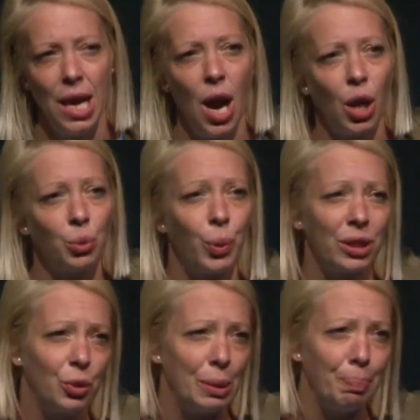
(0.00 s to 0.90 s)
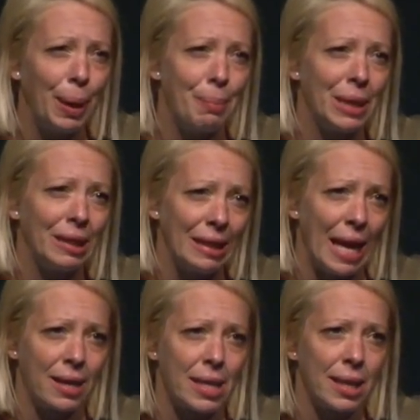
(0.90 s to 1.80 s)
on what to implement
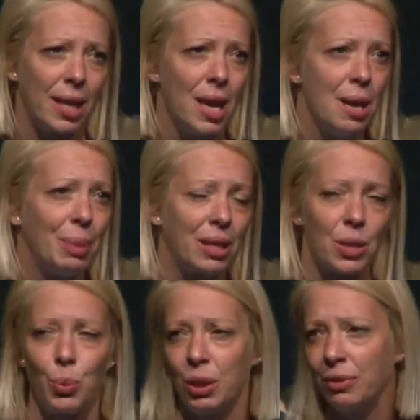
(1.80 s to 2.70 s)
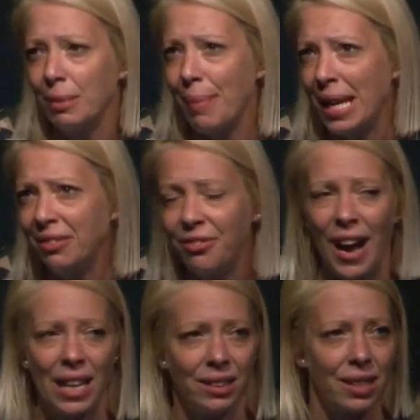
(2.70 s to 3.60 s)
next. Because one of the main
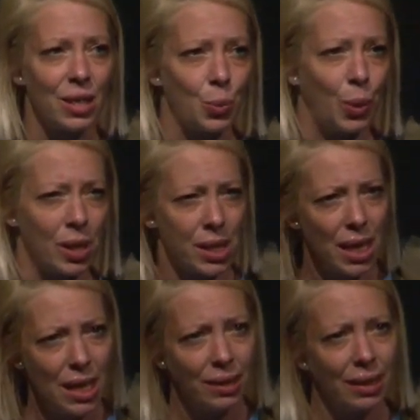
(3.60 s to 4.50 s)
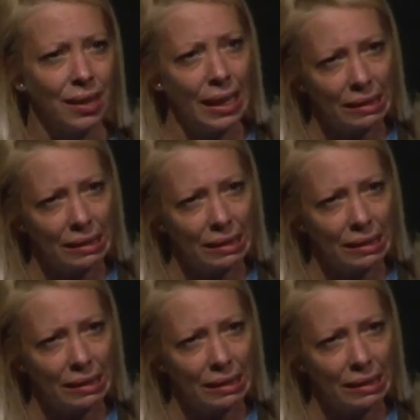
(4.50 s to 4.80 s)
findings was that in the